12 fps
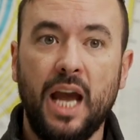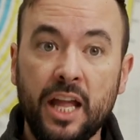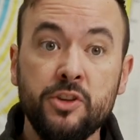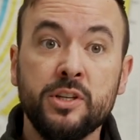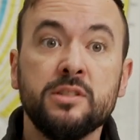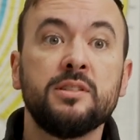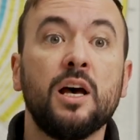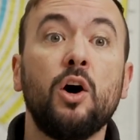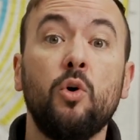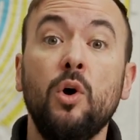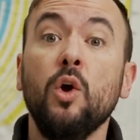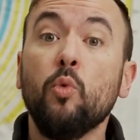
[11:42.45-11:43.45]
And you can
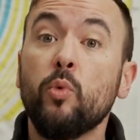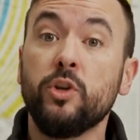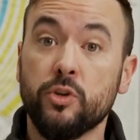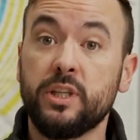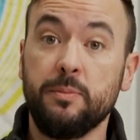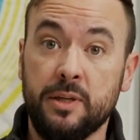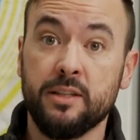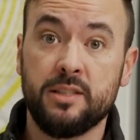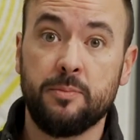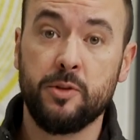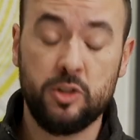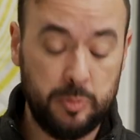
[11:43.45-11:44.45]
tell when you're keeping in
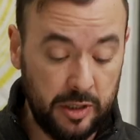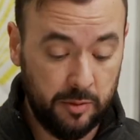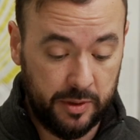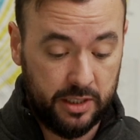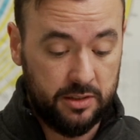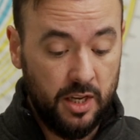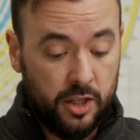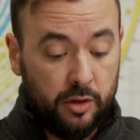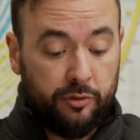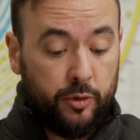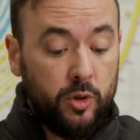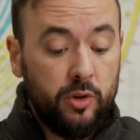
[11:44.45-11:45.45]
step with the Spirit because
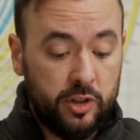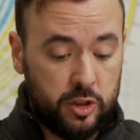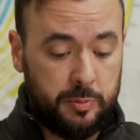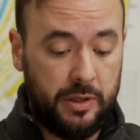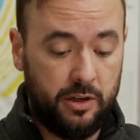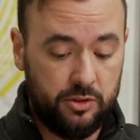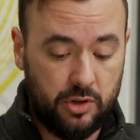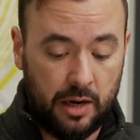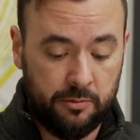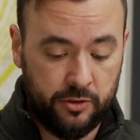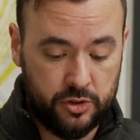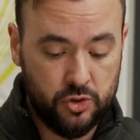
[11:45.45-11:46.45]
the fruit of the Spirit,
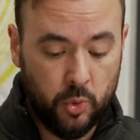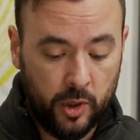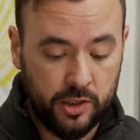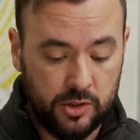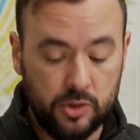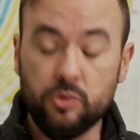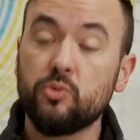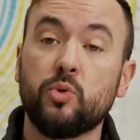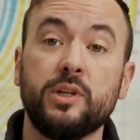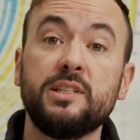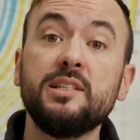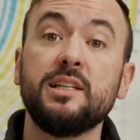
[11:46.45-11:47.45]
described in verses 22 through
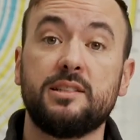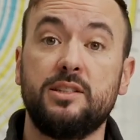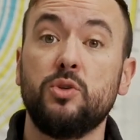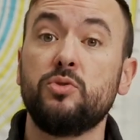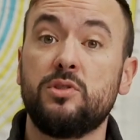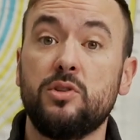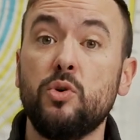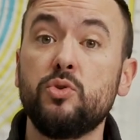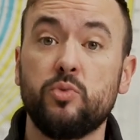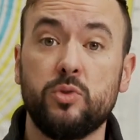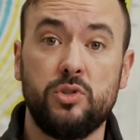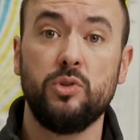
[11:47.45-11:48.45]
26,
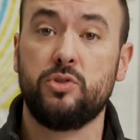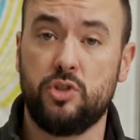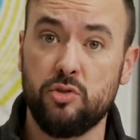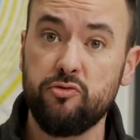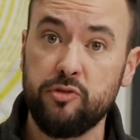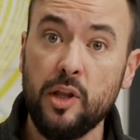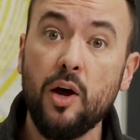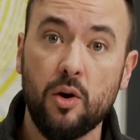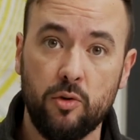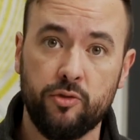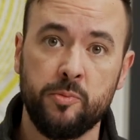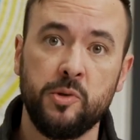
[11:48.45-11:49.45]
those results just
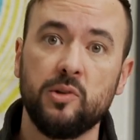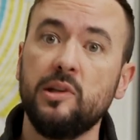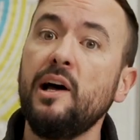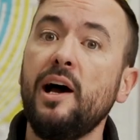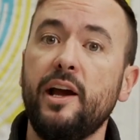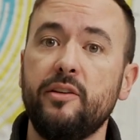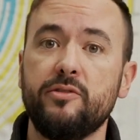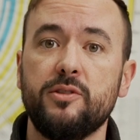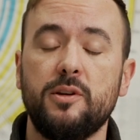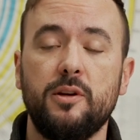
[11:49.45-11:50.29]
flow from your life.